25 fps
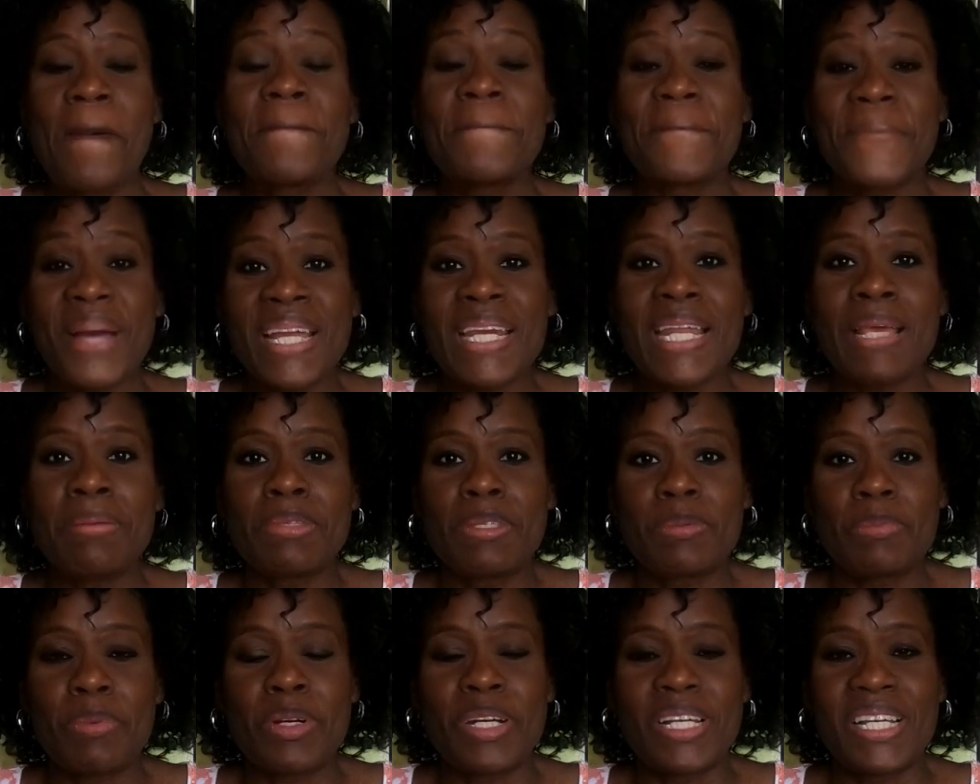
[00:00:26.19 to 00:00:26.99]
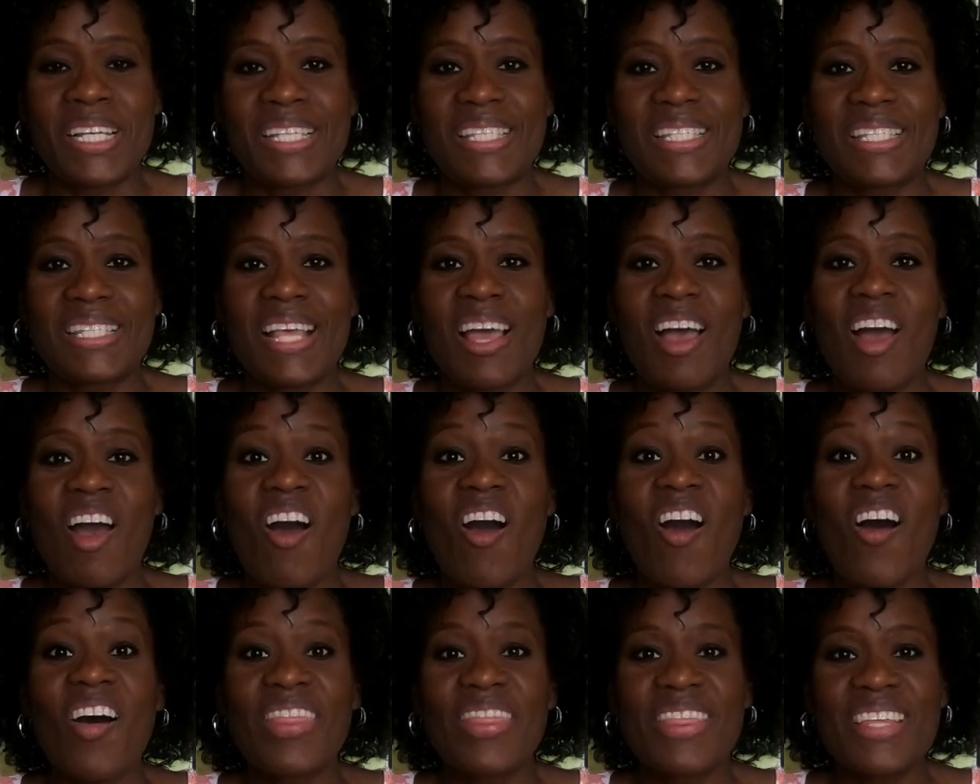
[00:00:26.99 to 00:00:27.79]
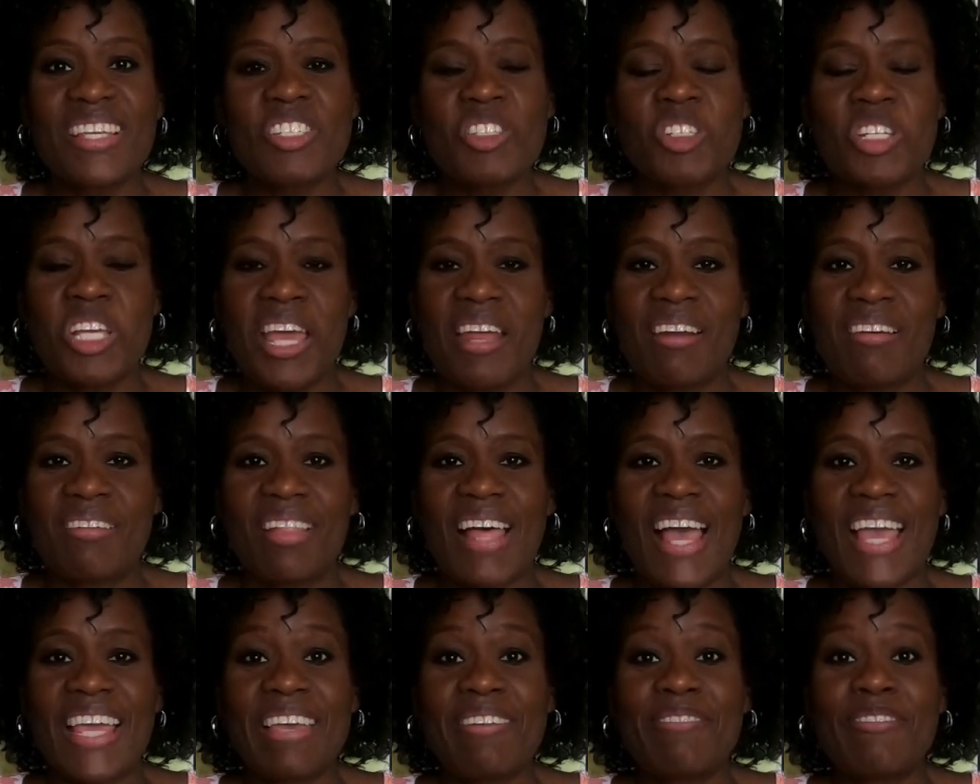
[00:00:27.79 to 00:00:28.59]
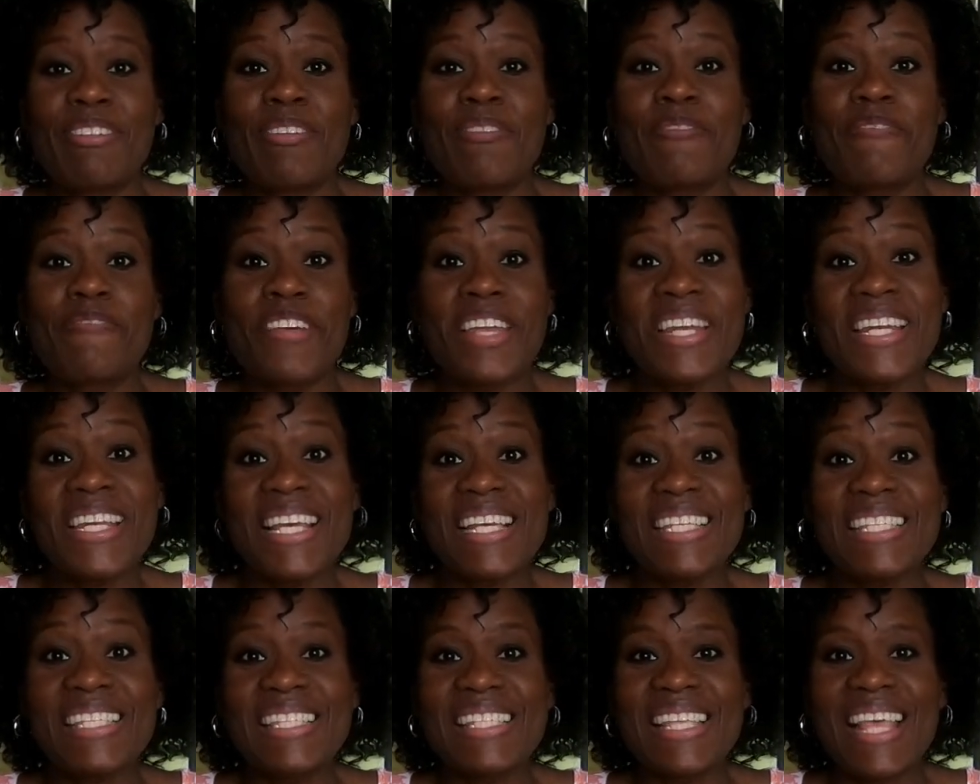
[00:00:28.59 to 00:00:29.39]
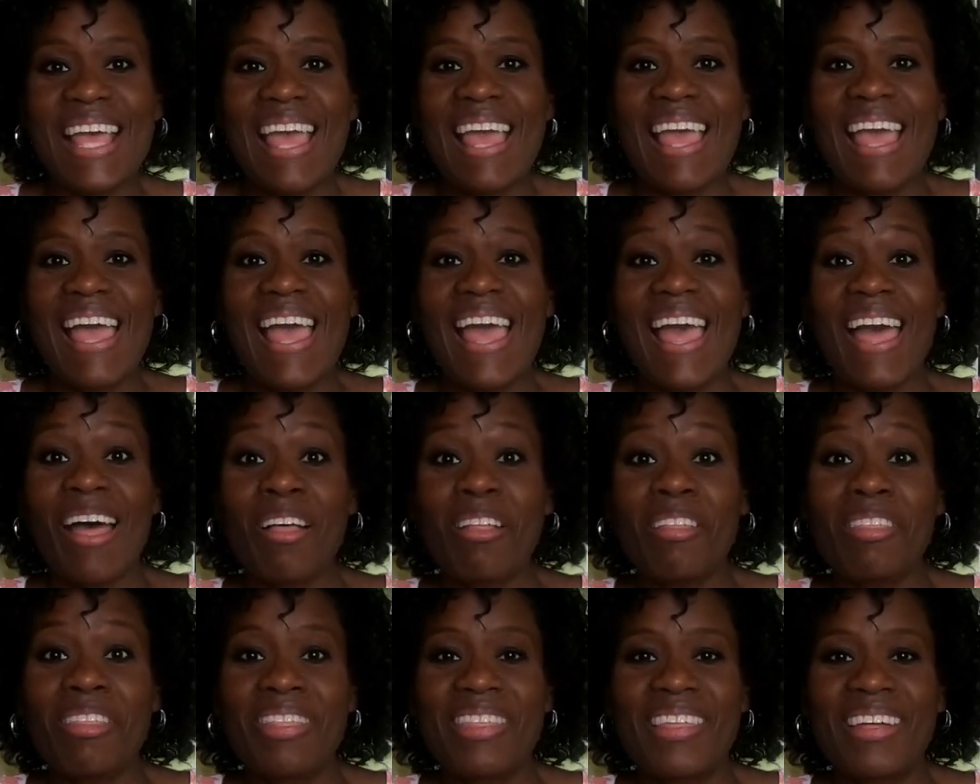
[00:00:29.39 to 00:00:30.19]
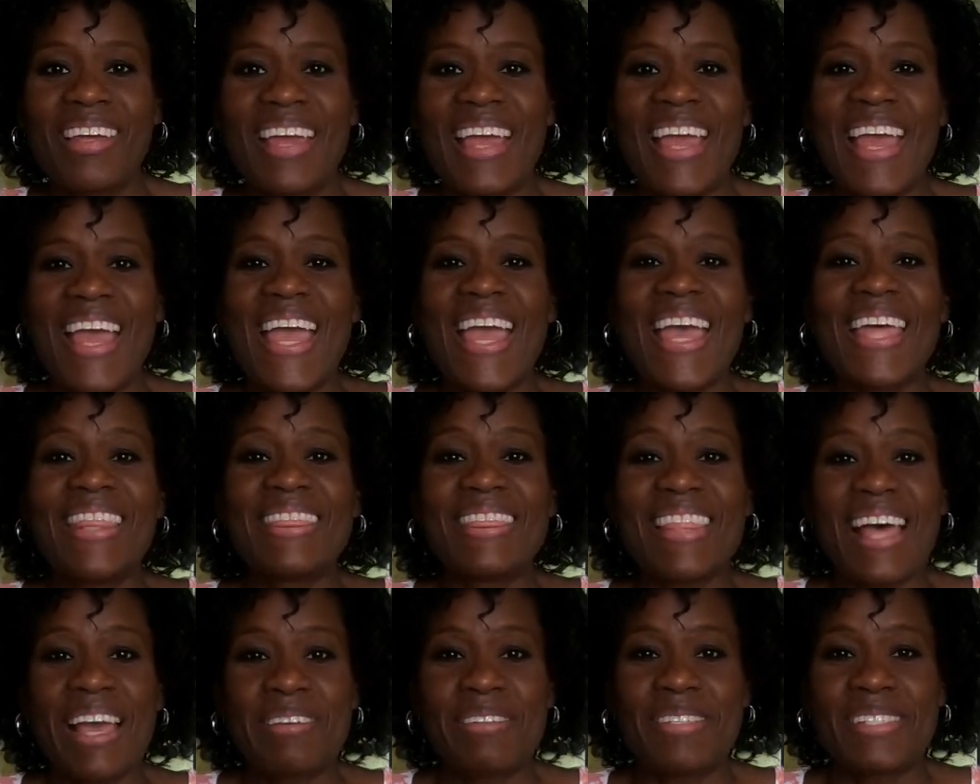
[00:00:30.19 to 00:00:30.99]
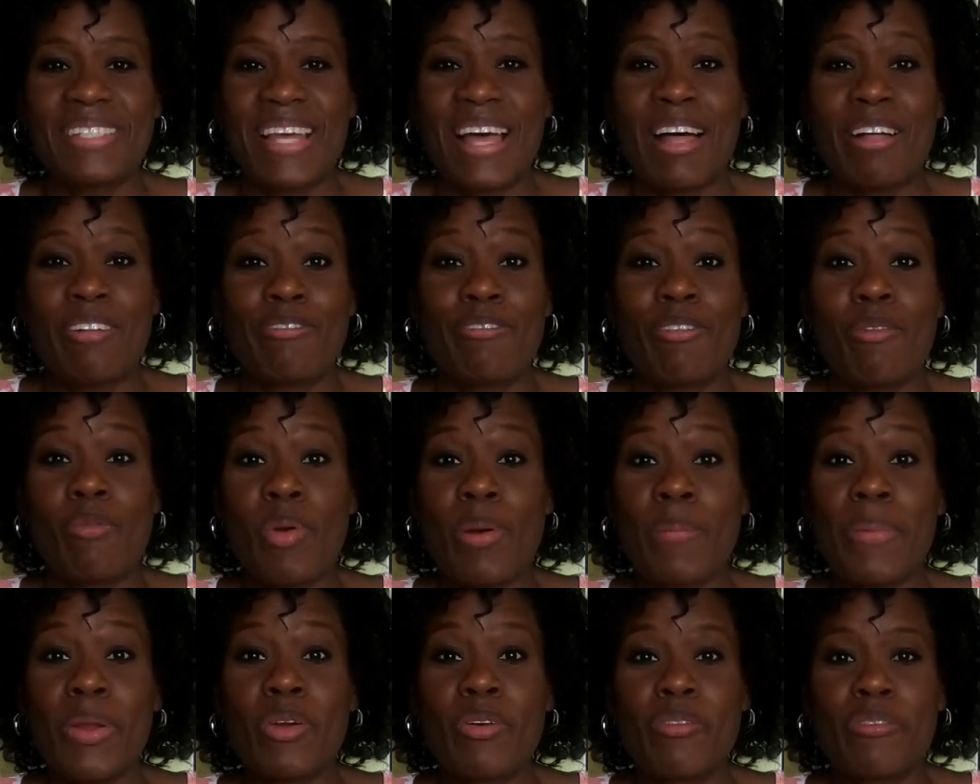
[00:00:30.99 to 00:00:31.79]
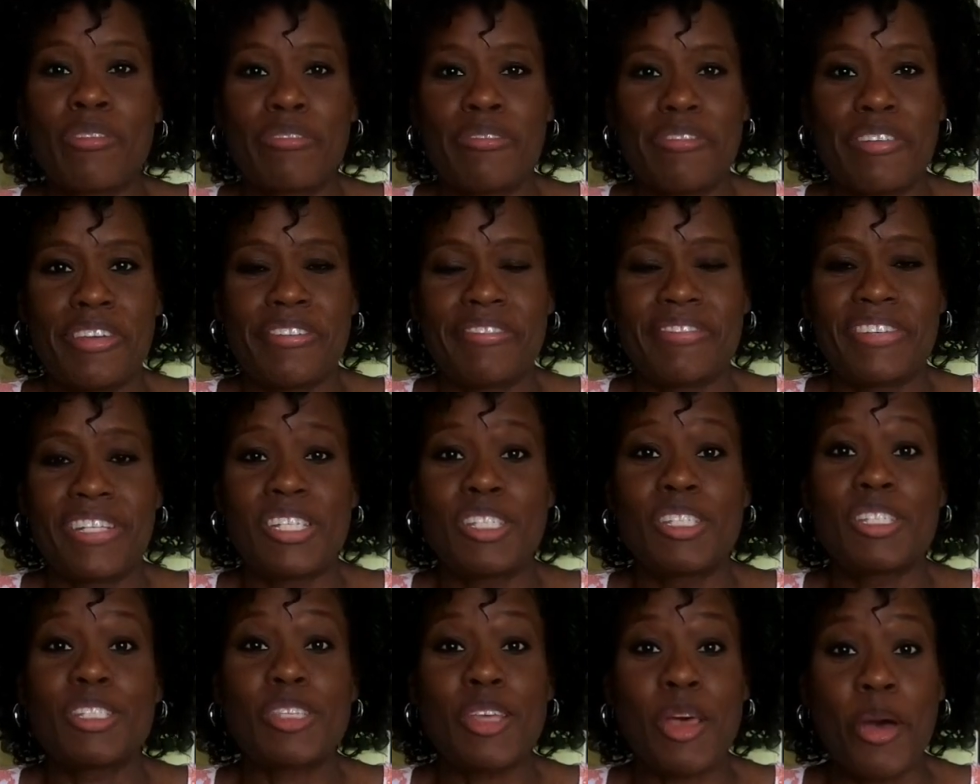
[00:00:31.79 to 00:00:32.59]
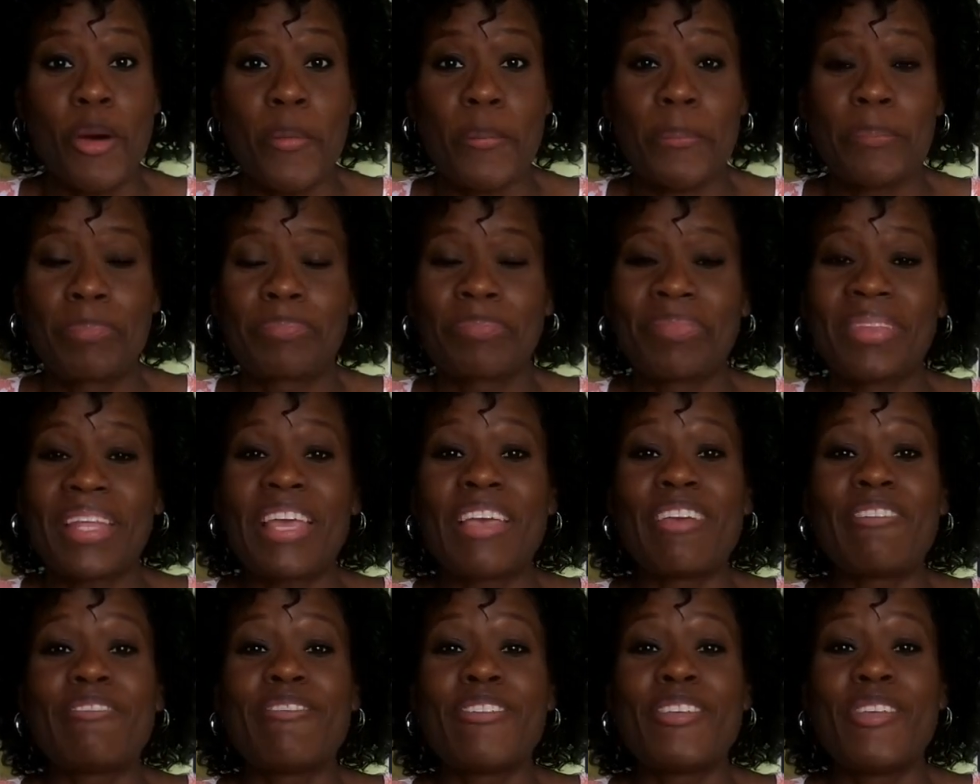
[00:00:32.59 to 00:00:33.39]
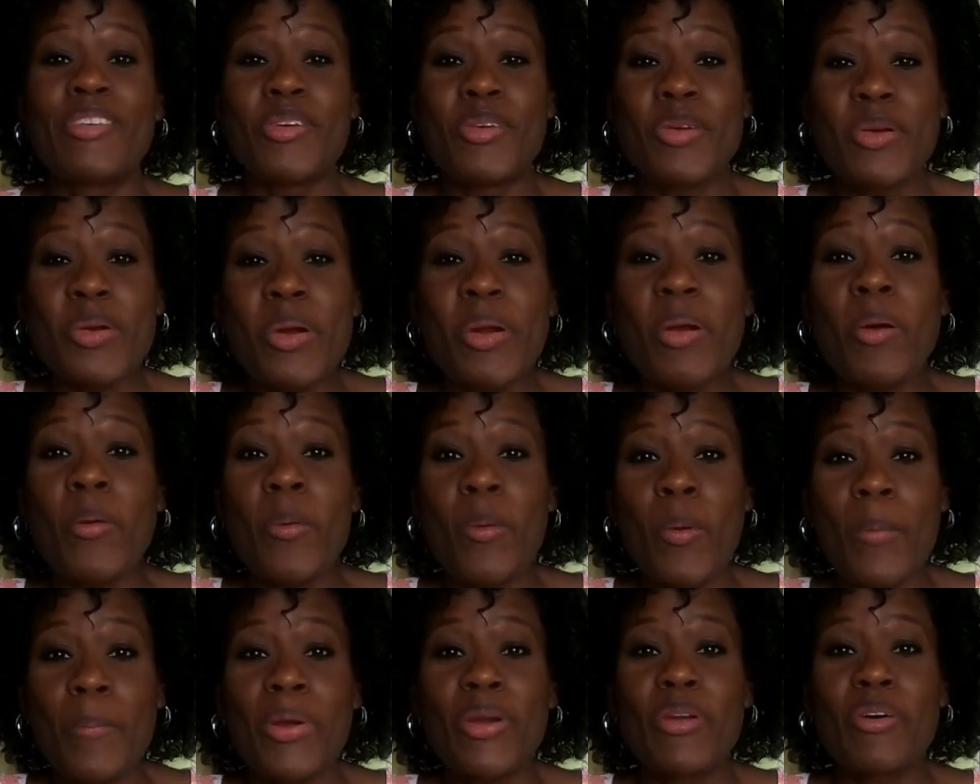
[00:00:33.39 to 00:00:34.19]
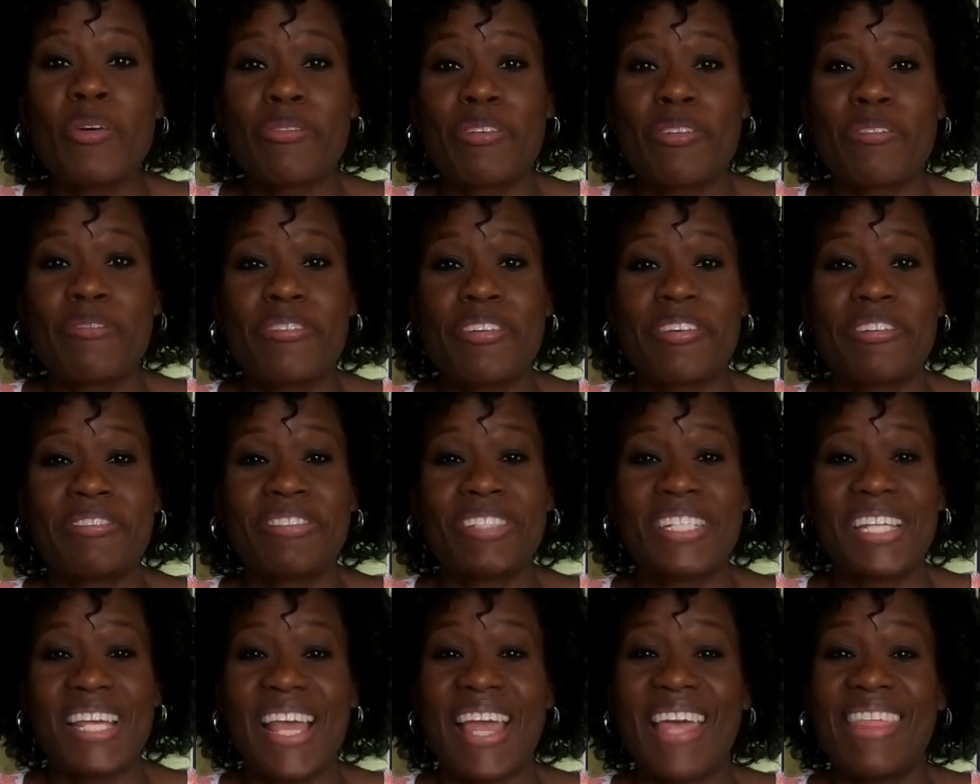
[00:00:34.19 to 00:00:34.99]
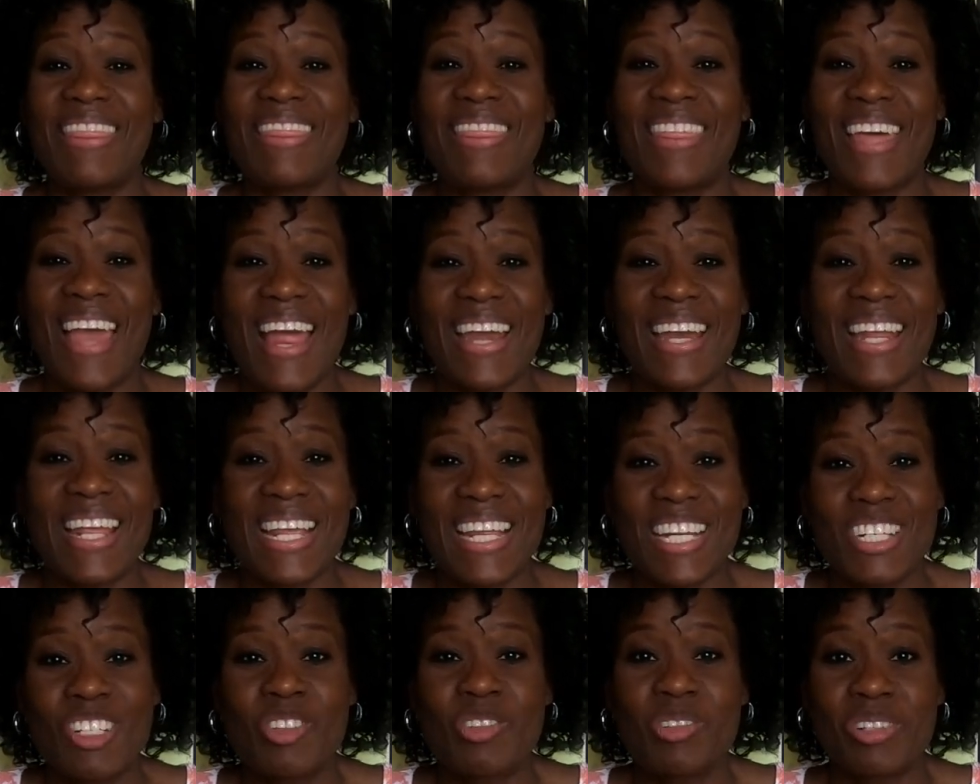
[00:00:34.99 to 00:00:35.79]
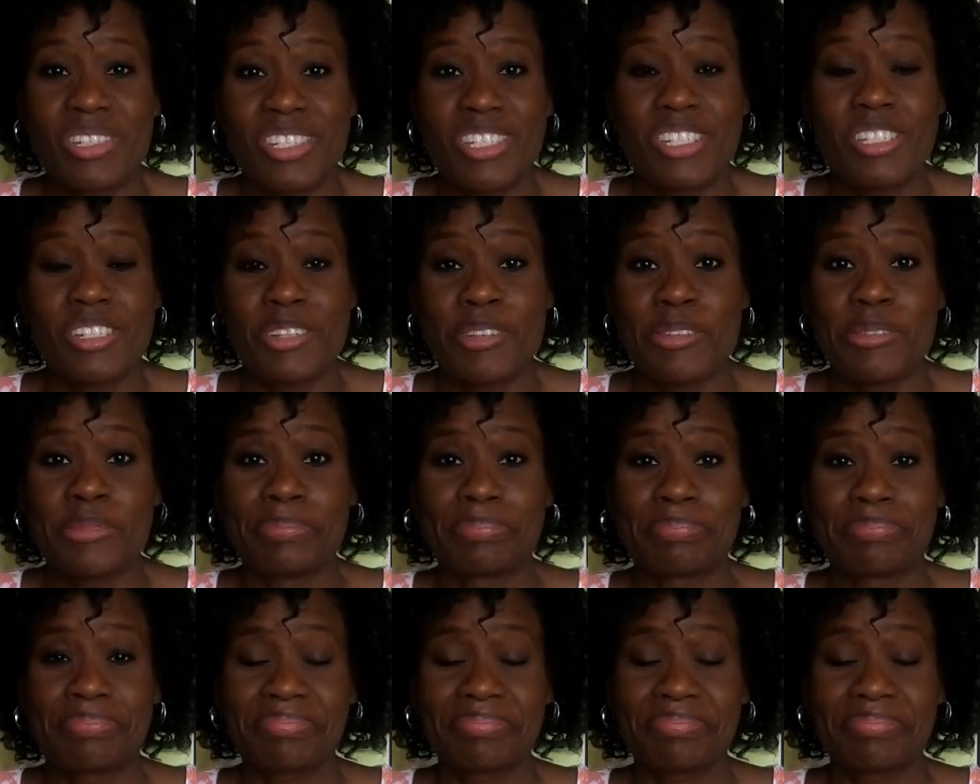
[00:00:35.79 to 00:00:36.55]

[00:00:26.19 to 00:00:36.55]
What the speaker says: My name's Bernice. On this channel, I give you fitness, health, and lifestyle for women over 50. So if you're a woman over 50 and that interests you,